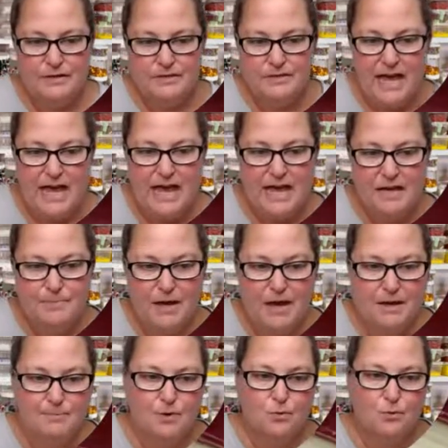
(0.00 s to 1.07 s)
the A
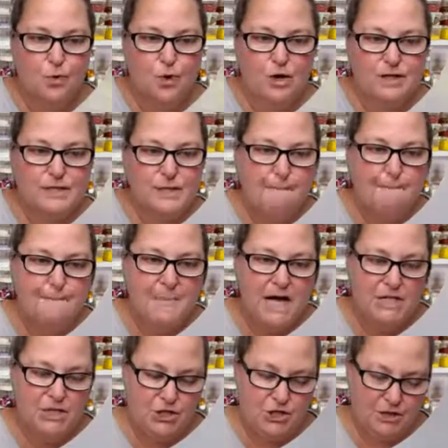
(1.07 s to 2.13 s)
paper worked
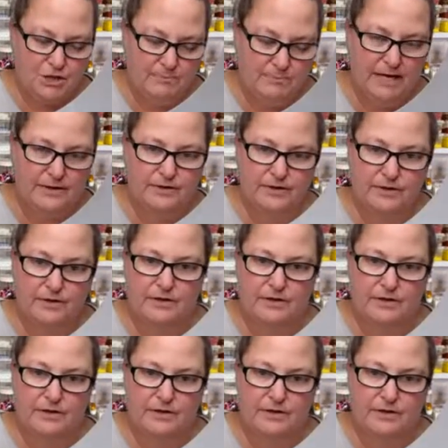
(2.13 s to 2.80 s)
much better.